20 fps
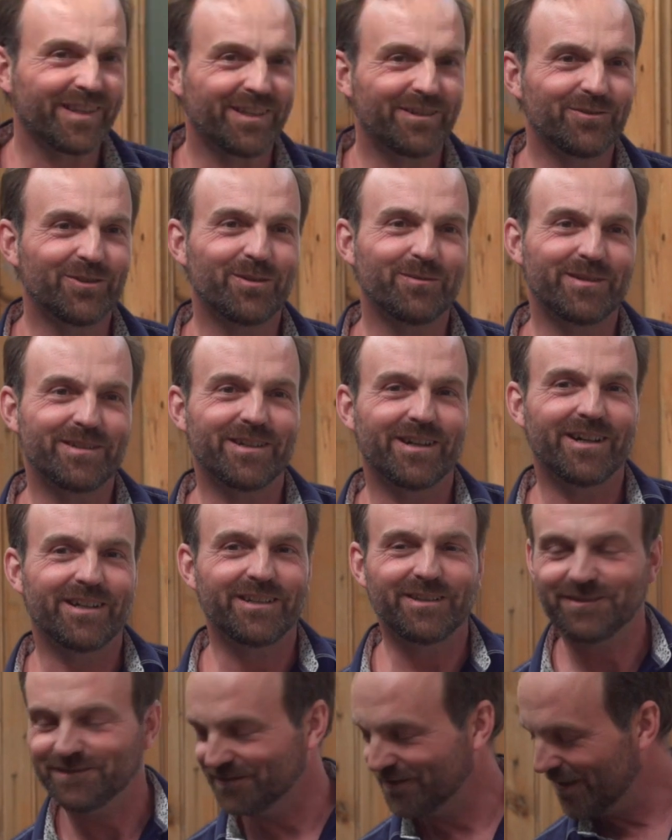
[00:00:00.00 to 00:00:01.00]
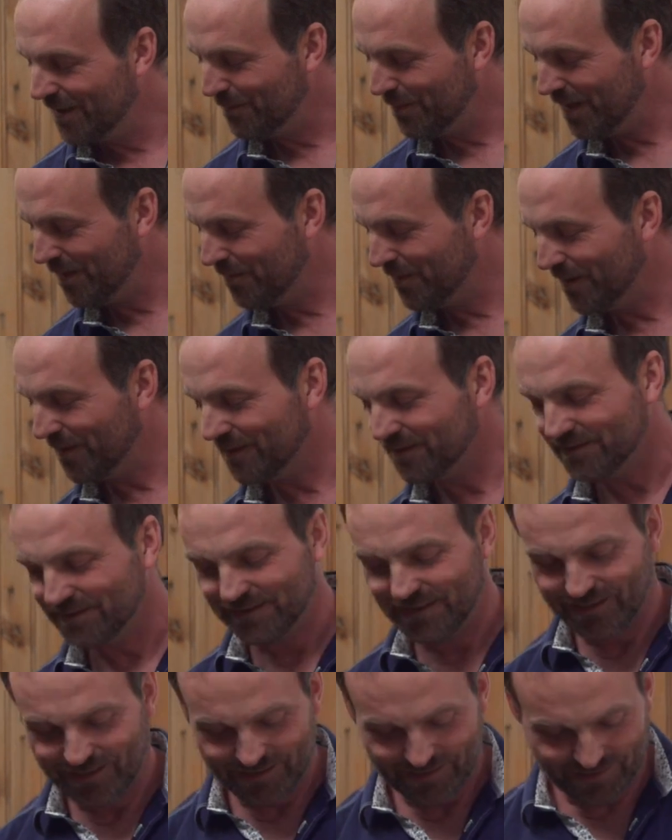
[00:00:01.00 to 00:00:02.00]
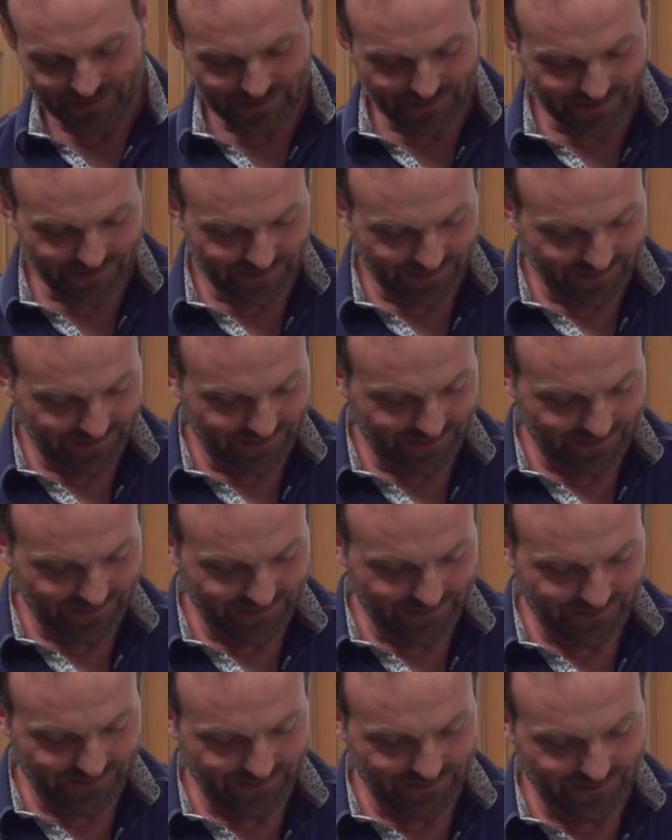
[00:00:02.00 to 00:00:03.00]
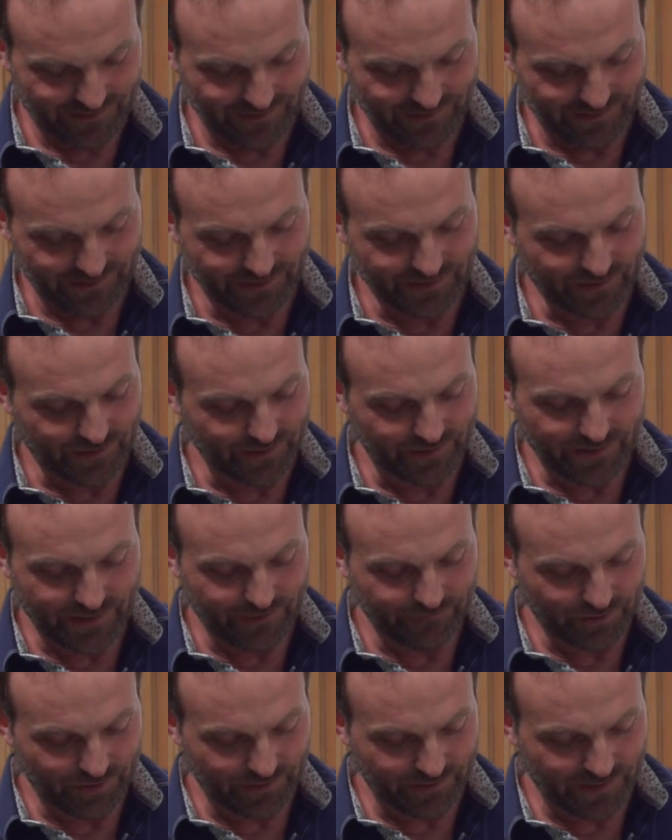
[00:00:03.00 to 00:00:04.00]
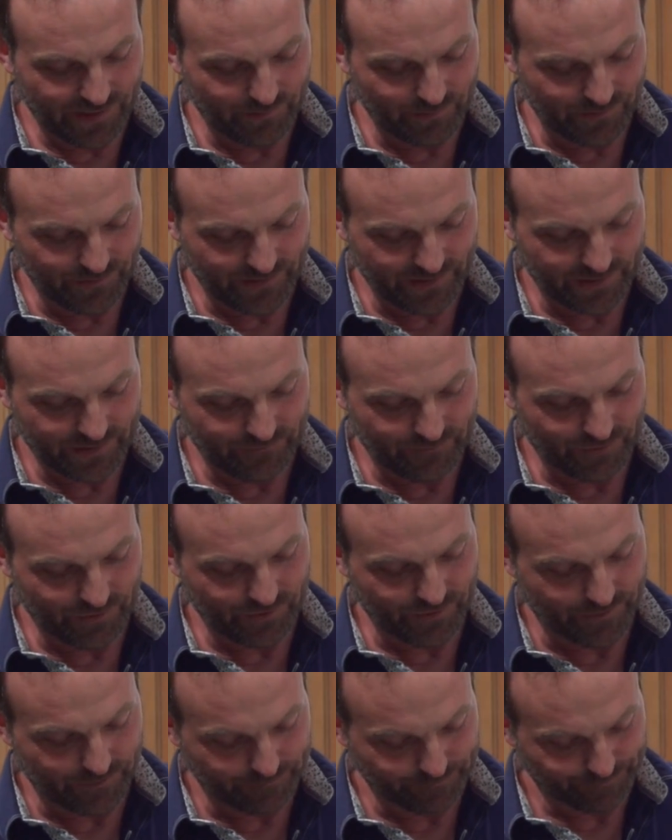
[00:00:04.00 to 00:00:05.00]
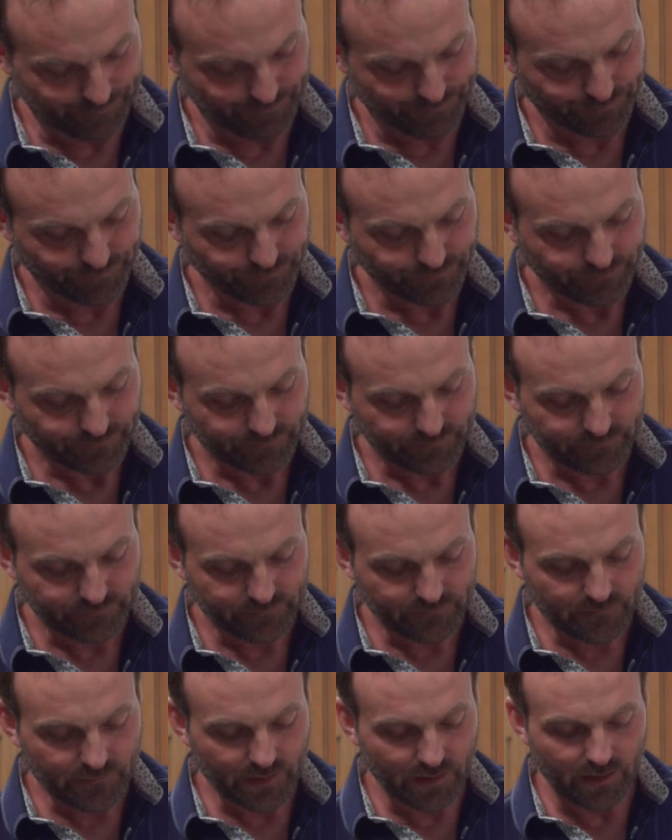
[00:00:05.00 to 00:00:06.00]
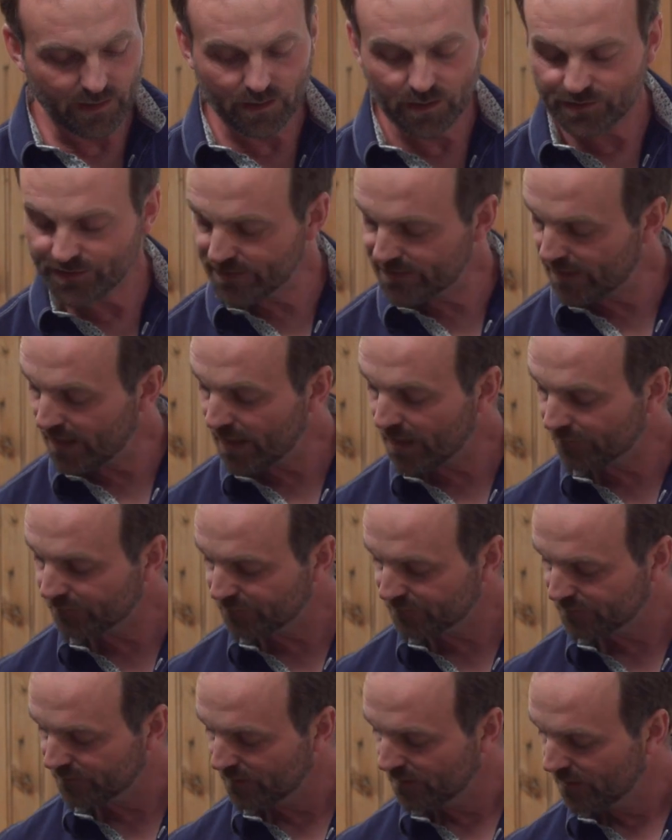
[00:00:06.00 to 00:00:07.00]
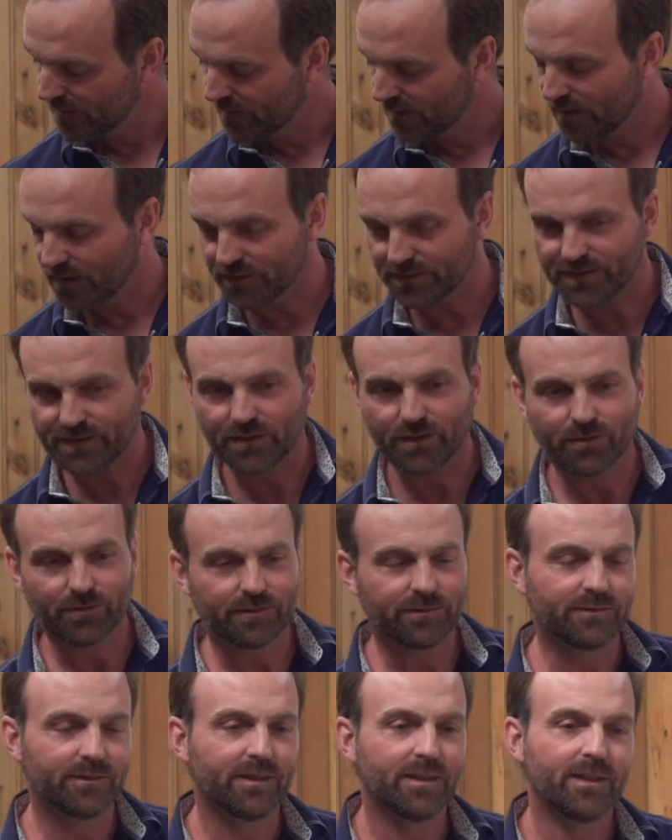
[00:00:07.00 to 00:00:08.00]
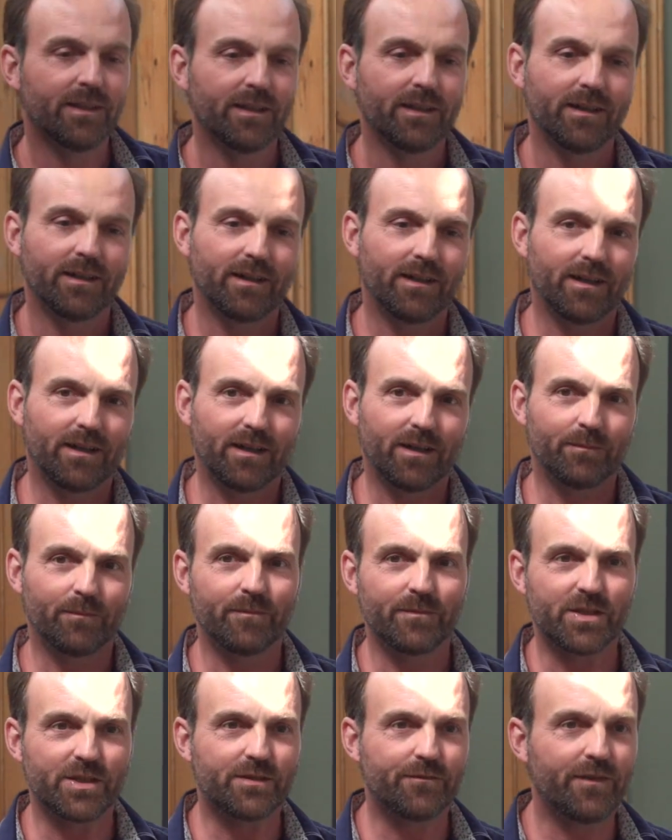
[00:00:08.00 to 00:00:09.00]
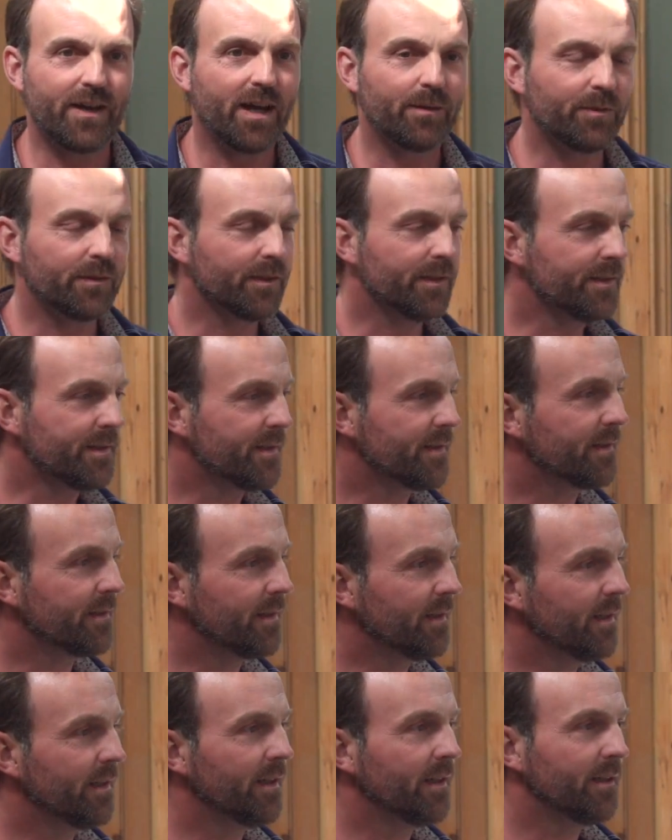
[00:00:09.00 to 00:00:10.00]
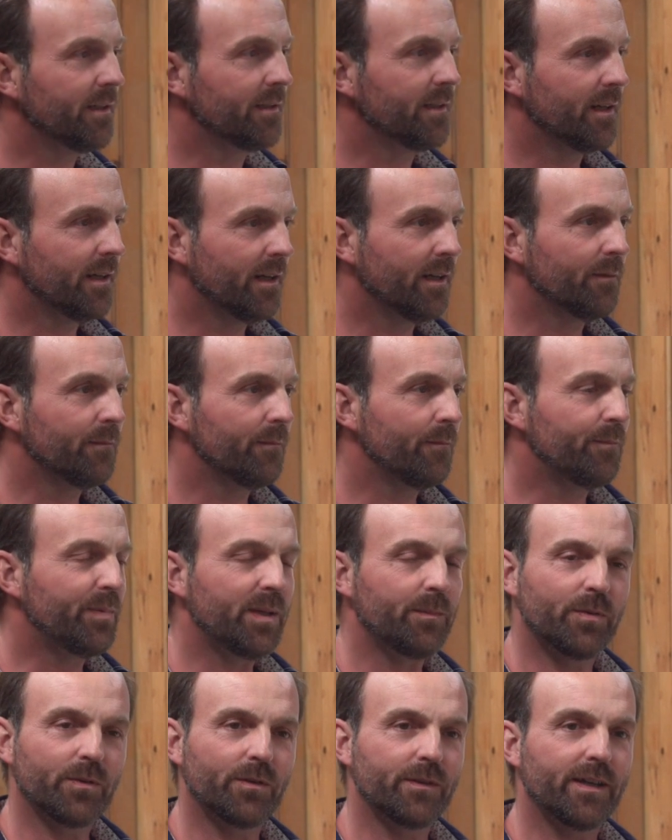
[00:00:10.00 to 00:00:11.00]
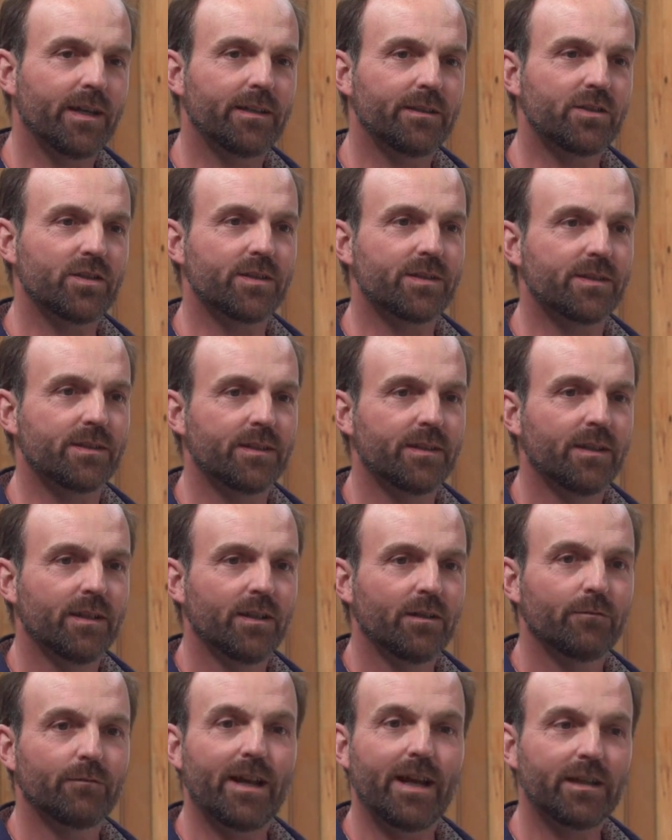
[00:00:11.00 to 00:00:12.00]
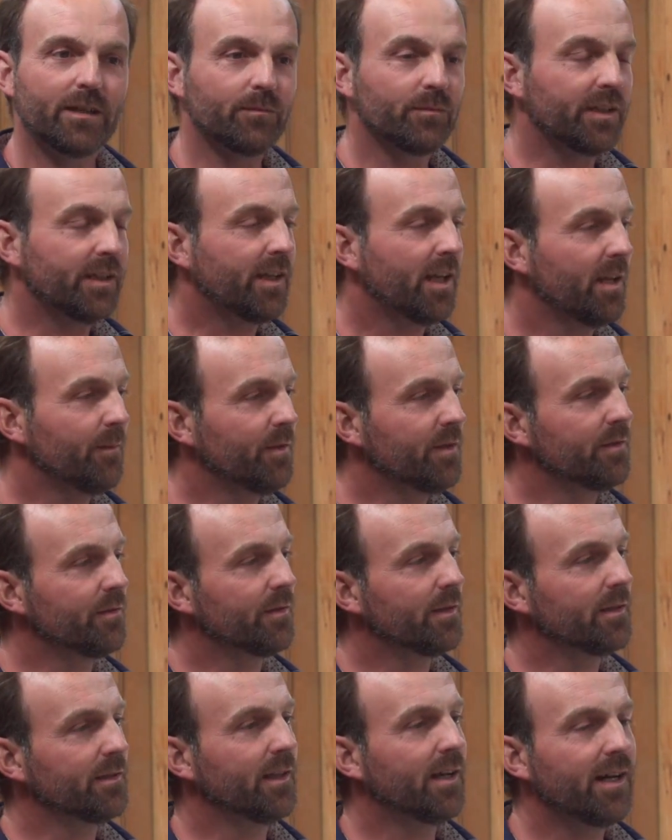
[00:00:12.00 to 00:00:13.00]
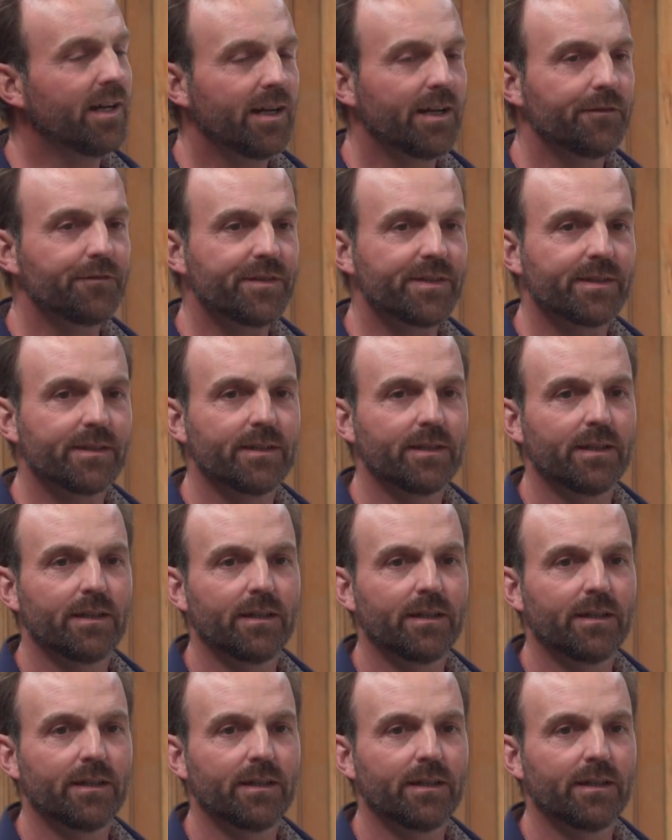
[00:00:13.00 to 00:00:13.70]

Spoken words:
Norm and Donnie, great people, and it's good to have good neighbors, that's for sure. Our staff also just fabulous, and people that just randomly came into our lives.